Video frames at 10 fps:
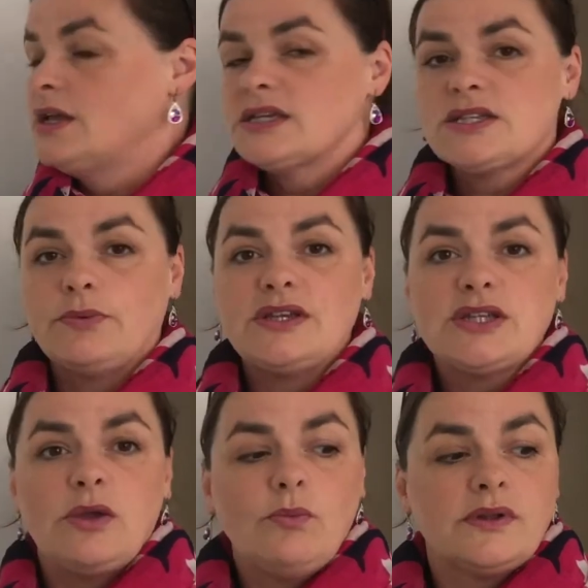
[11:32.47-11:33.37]
So we
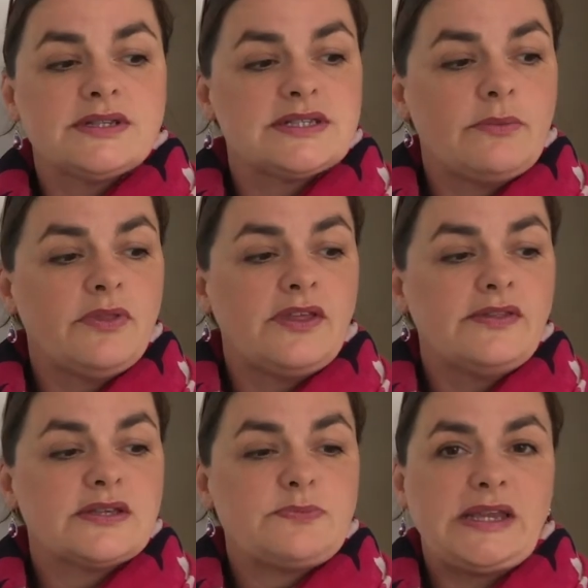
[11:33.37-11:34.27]
don't want something
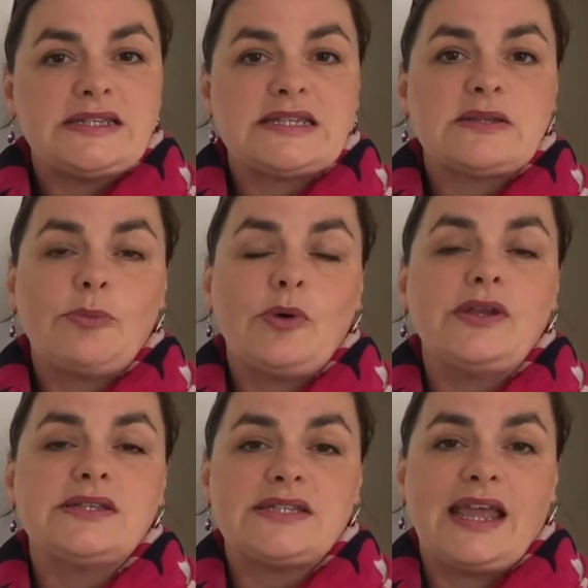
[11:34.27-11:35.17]
that's been
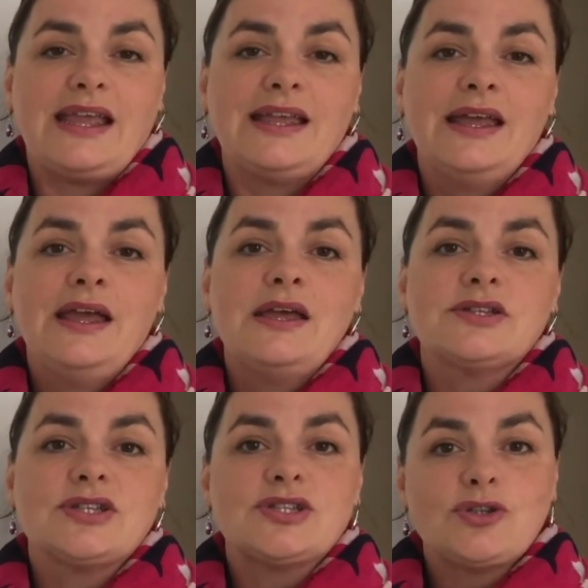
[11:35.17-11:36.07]
disappointing
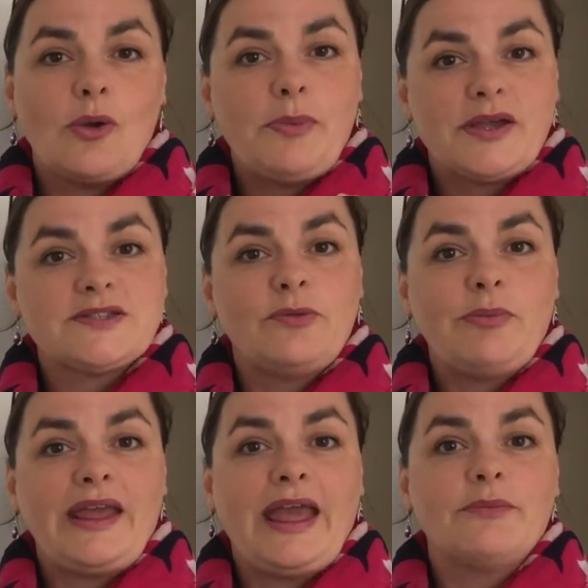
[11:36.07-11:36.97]
to stop us from
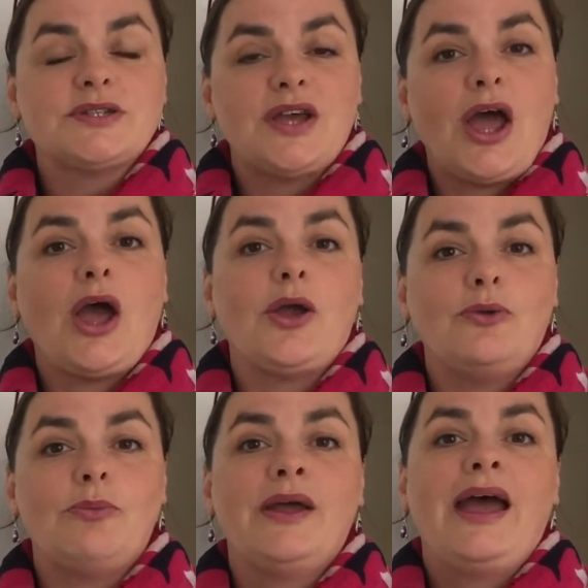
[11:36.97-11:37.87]
being able to
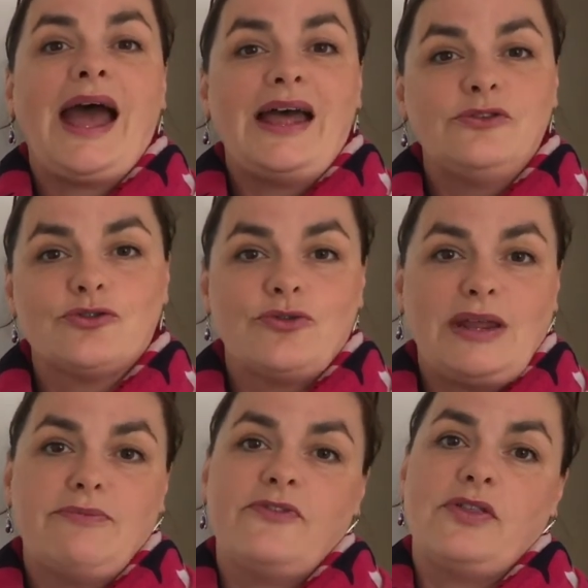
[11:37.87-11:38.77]
hope and
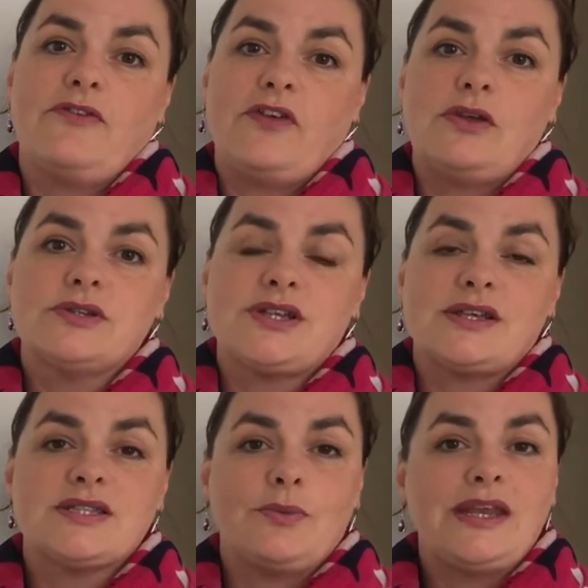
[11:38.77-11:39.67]
dream for the future.
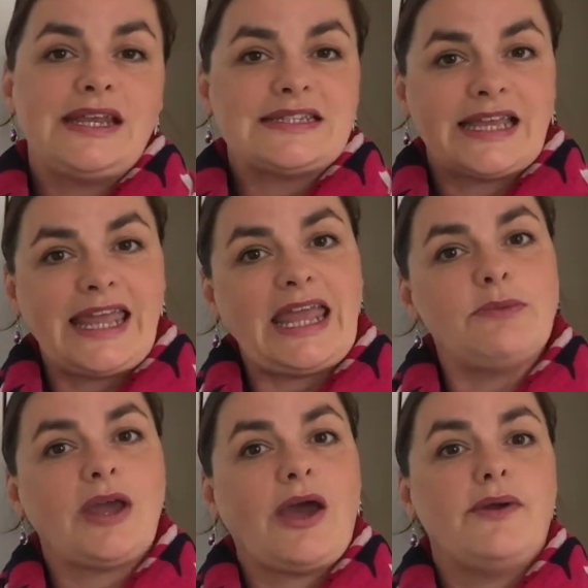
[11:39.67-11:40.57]
So we need to
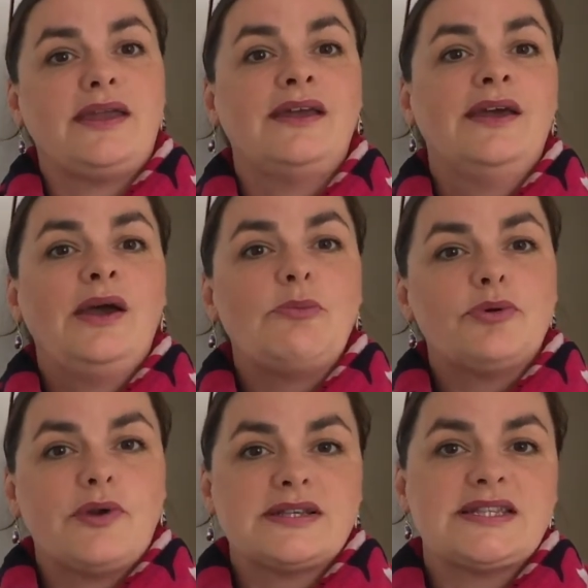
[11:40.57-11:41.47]
keep going,
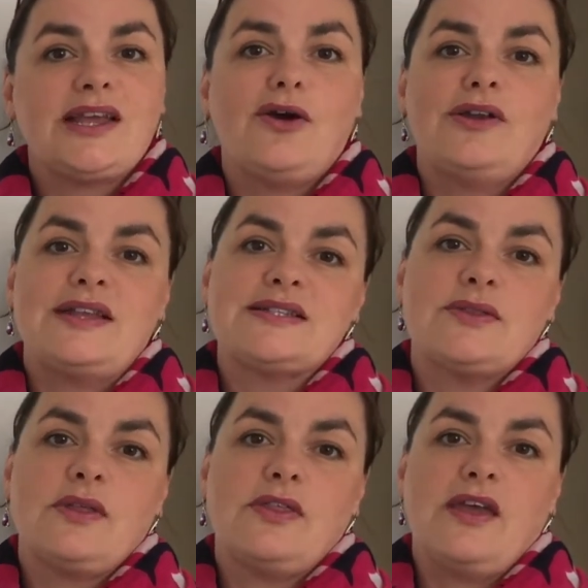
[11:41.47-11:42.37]
pressing on into
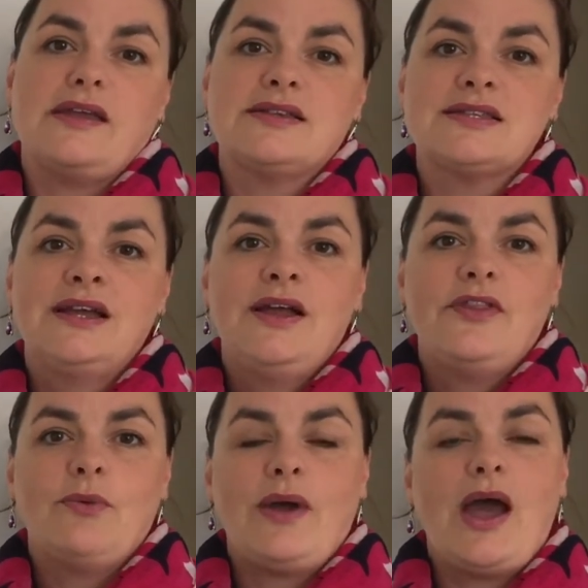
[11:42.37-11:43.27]
the things
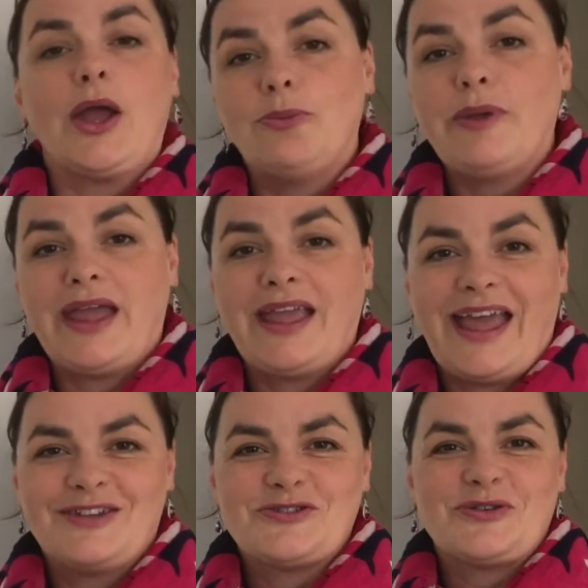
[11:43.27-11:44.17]
that we're hoping
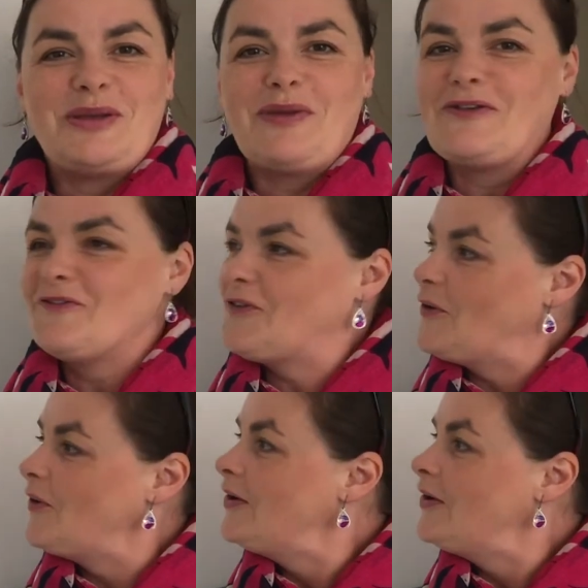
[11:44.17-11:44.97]
and dreaming for.